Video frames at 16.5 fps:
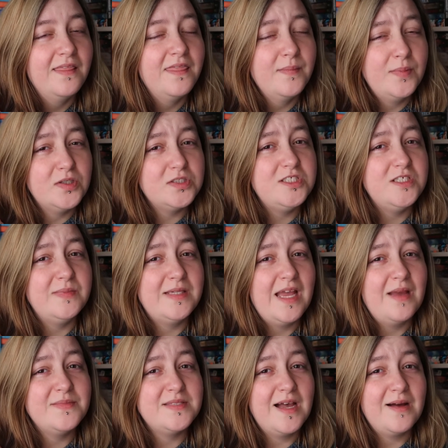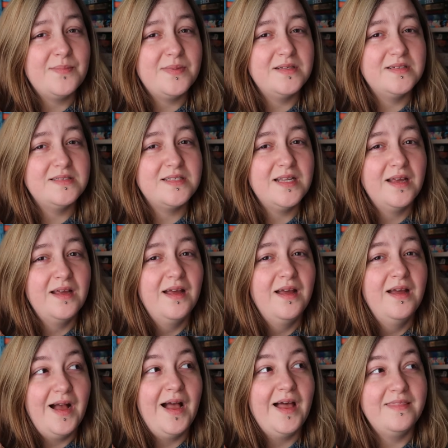The booktube games happened,
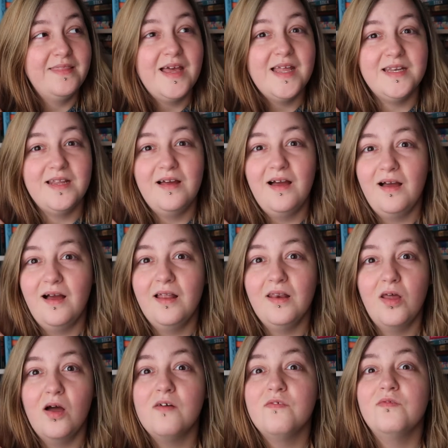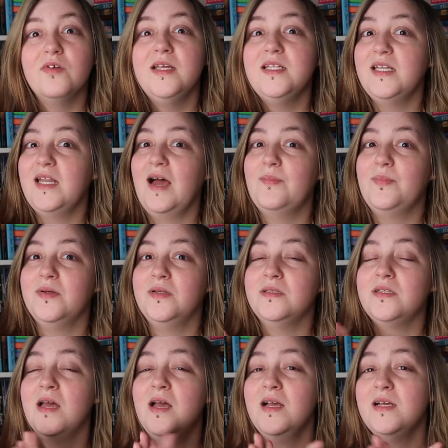and then a, a lot of reading
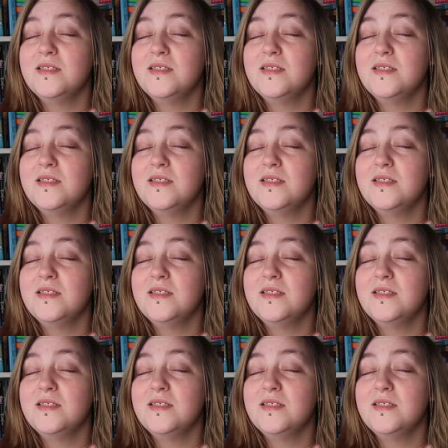happened.